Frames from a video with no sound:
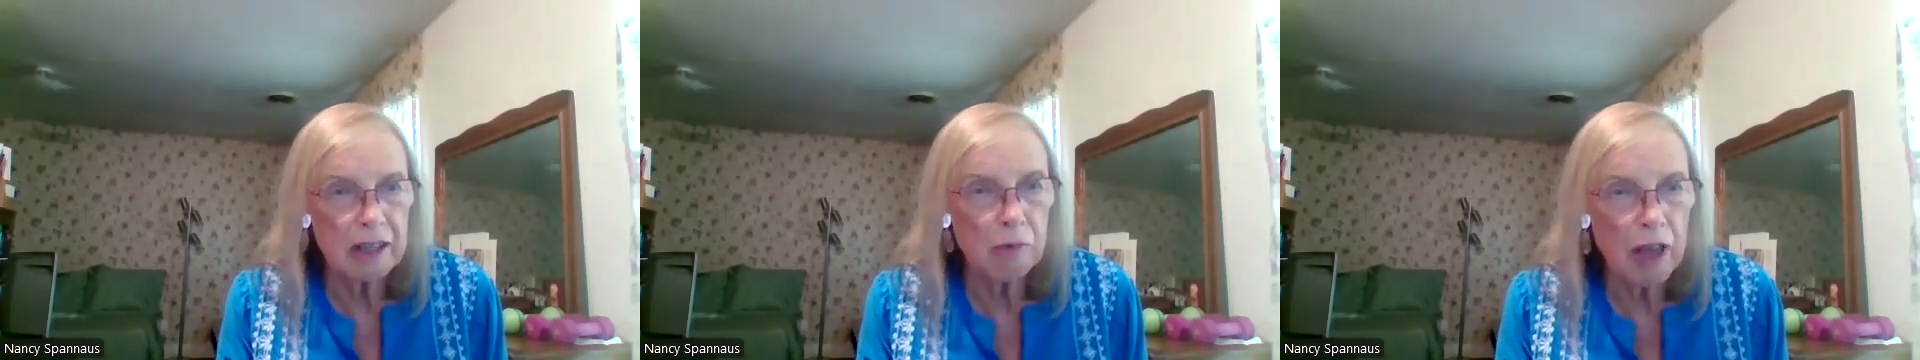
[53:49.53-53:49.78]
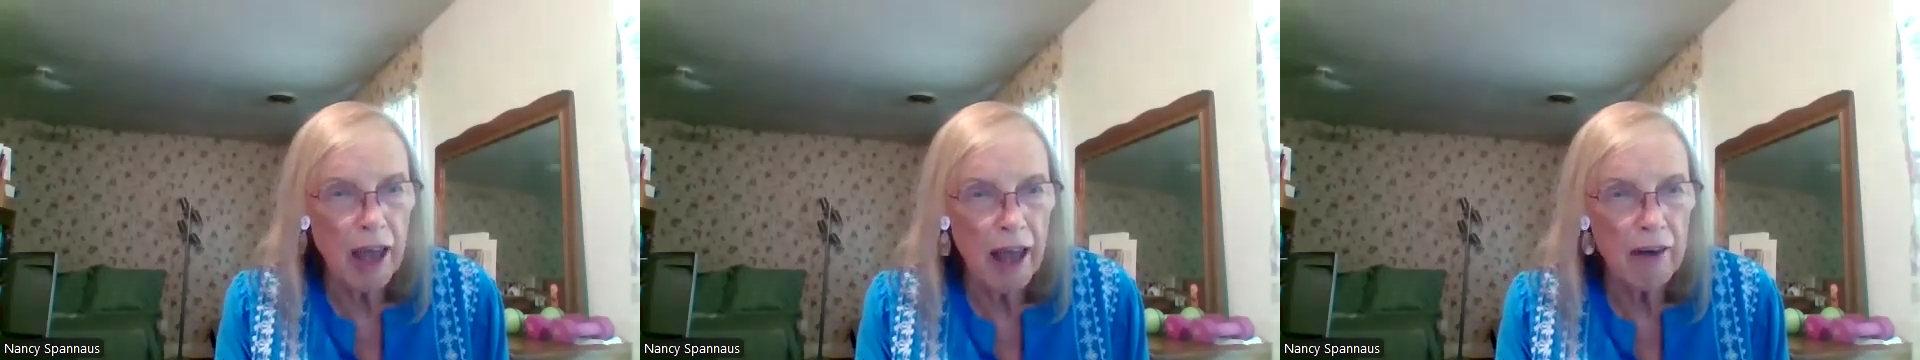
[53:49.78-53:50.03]
that
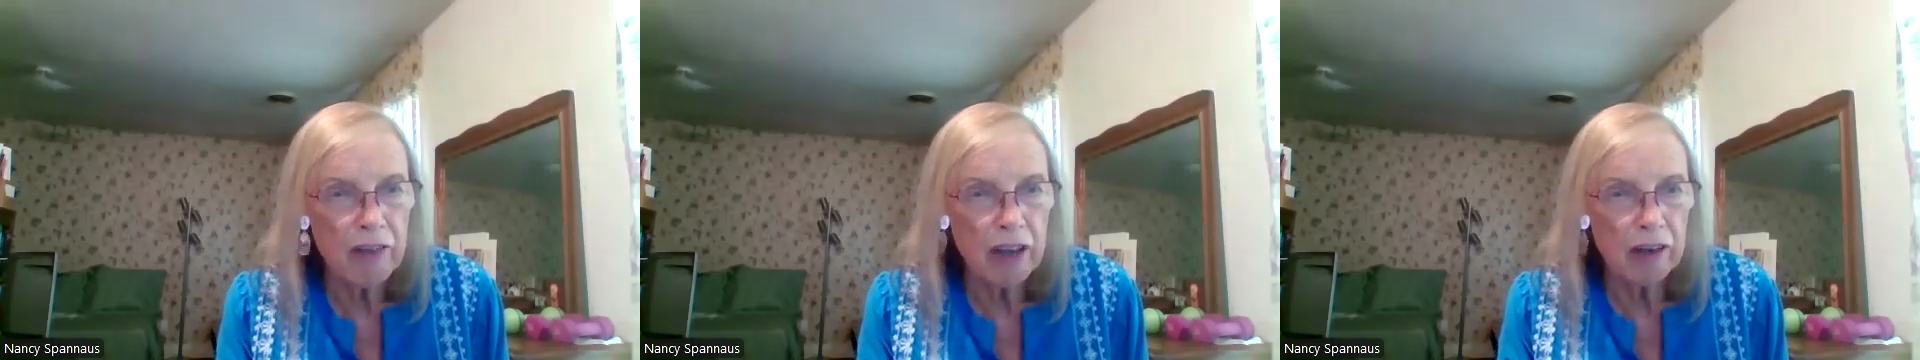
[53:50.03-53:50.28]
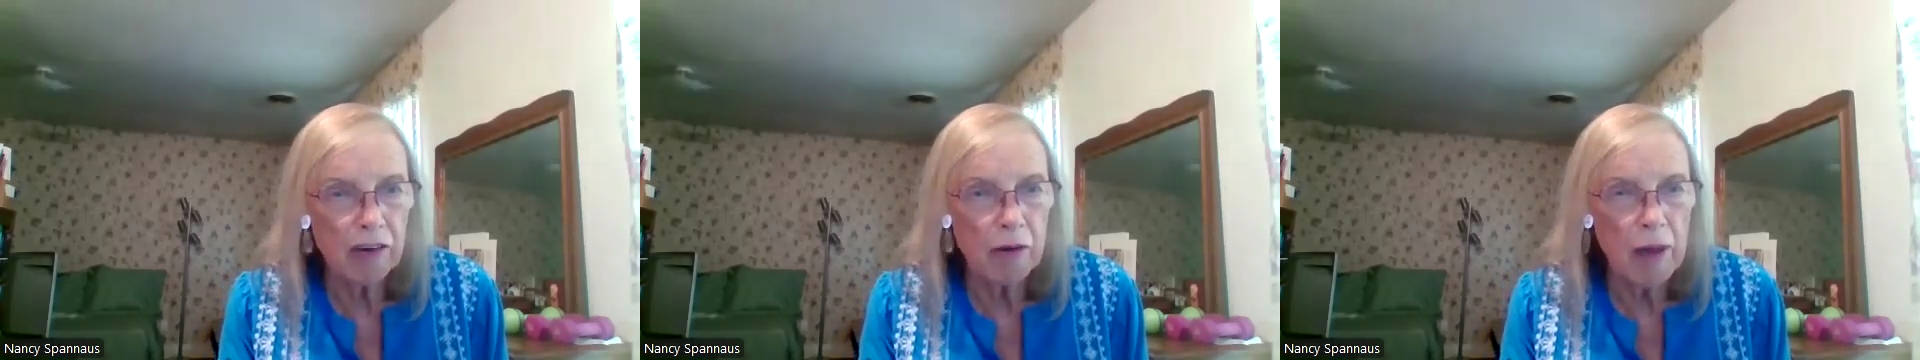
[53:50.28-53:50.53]
we have
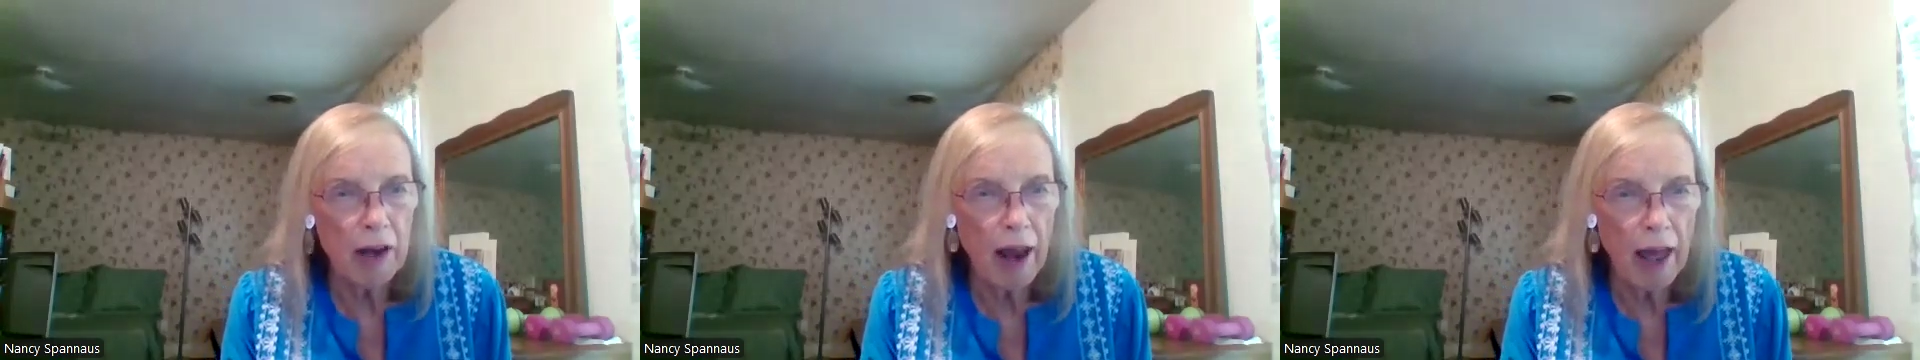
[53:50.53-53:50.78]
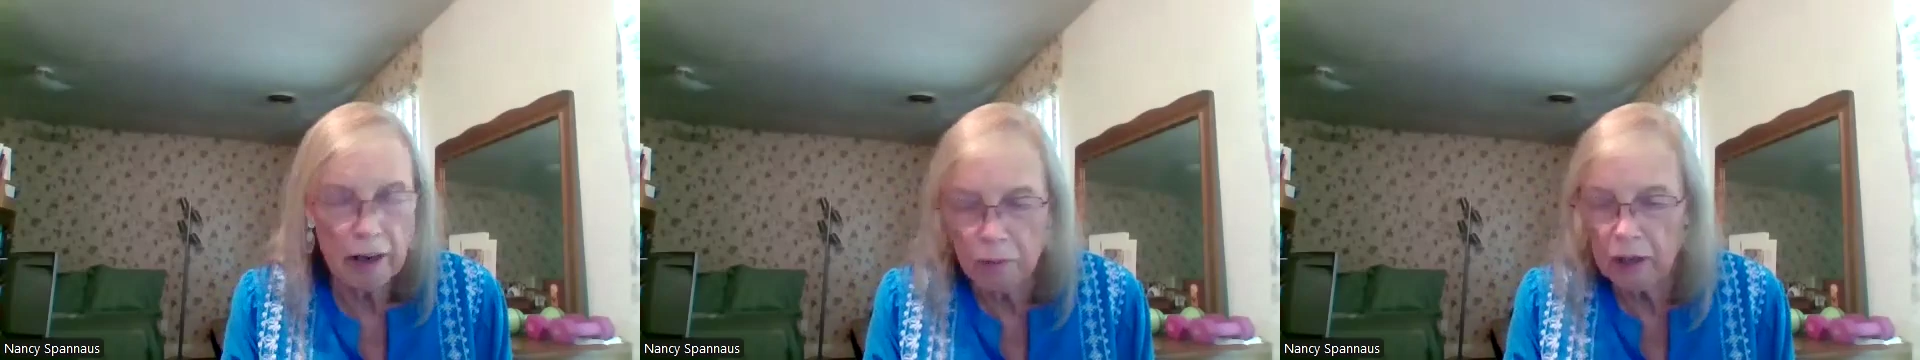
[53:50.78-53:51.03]
here about
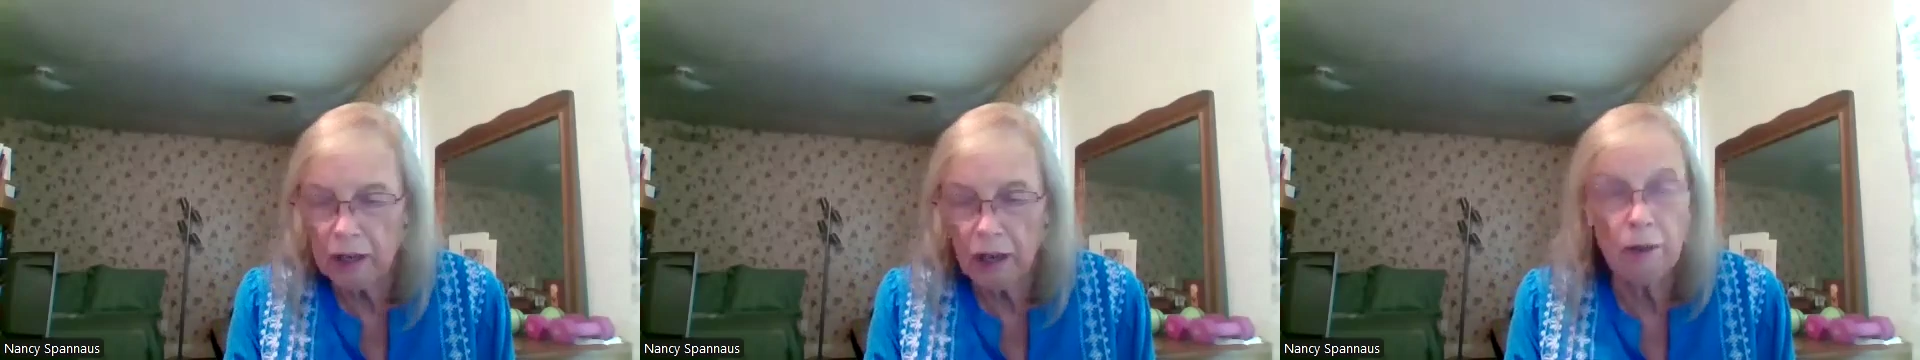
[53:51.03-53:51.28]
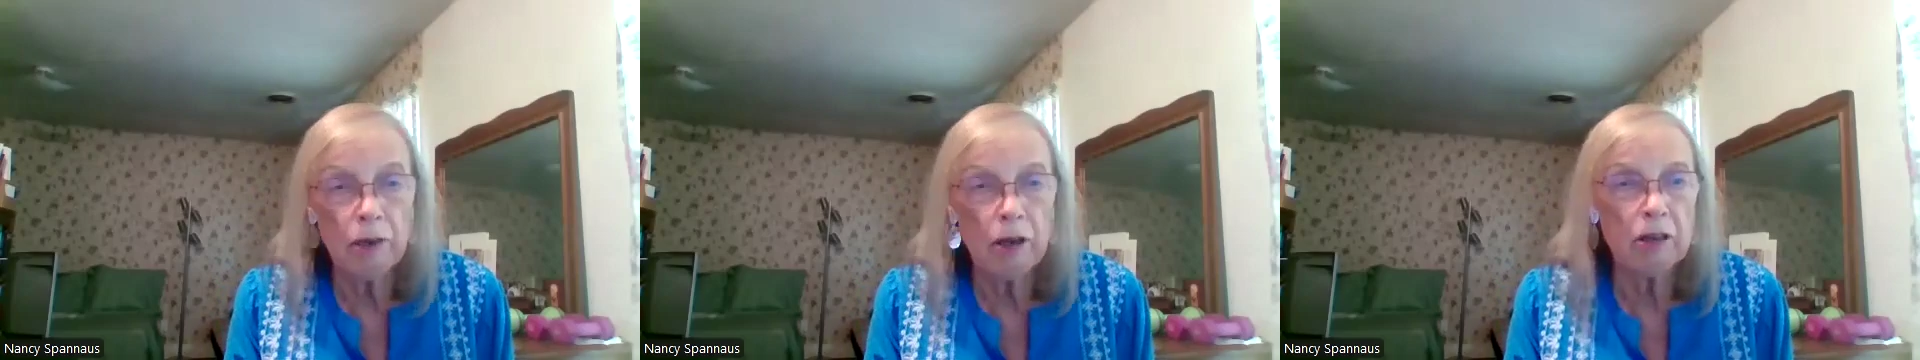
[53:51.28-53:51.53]
how to
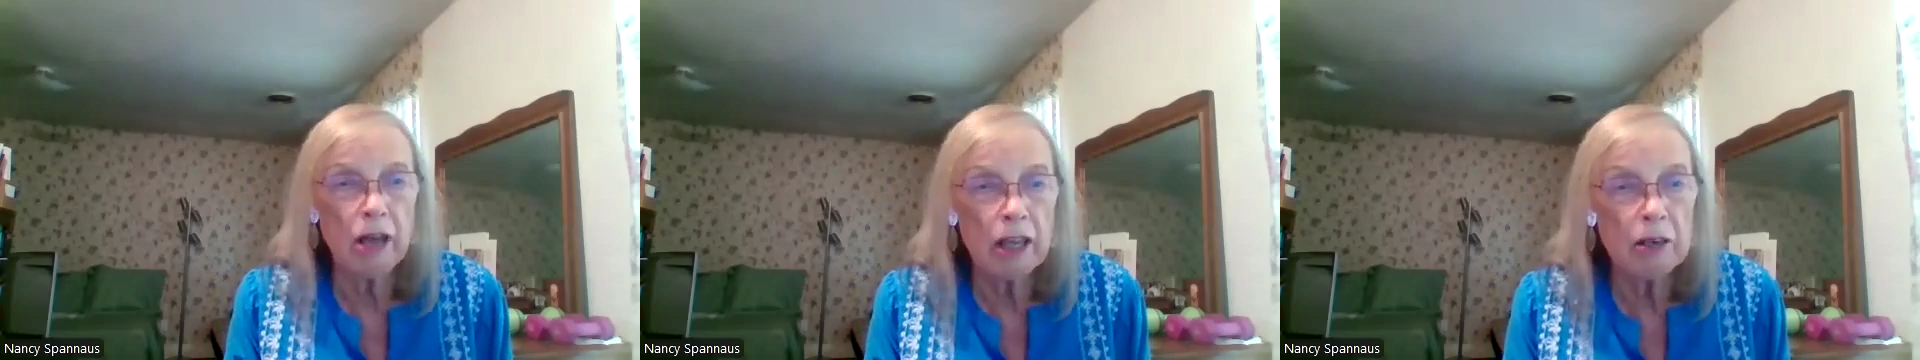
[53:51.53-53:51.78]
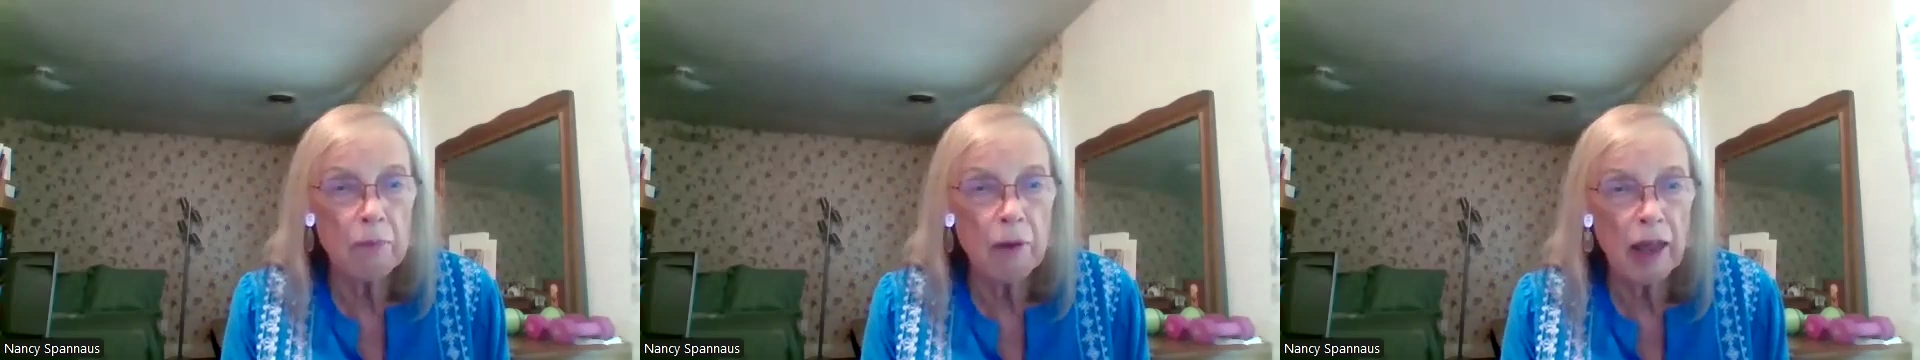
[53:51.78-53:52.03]
become an
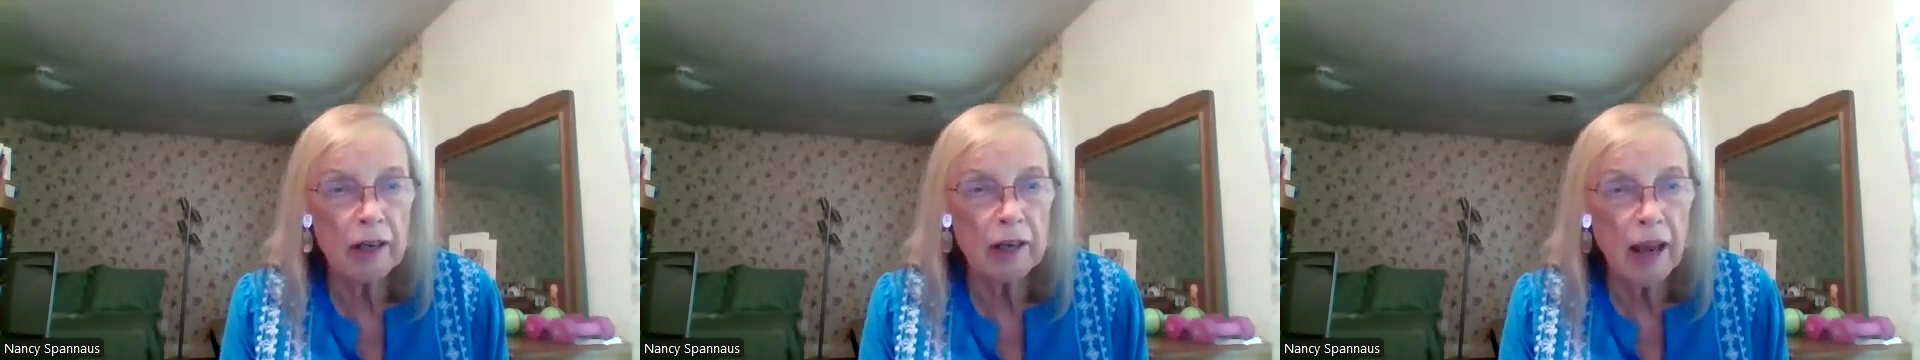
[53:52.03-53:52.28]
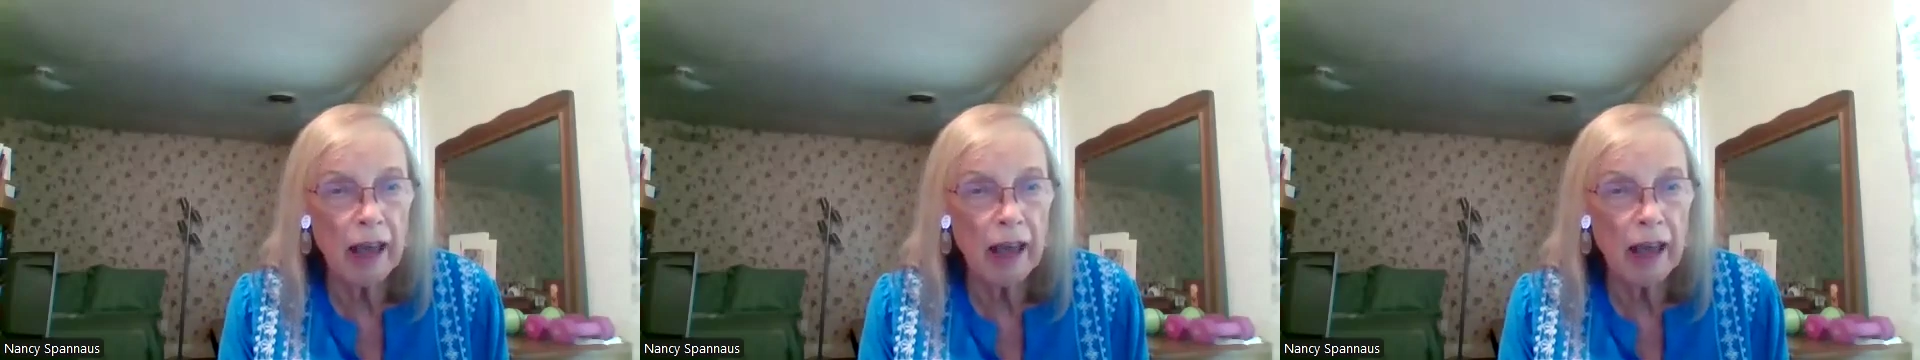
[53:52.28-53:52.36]
independent,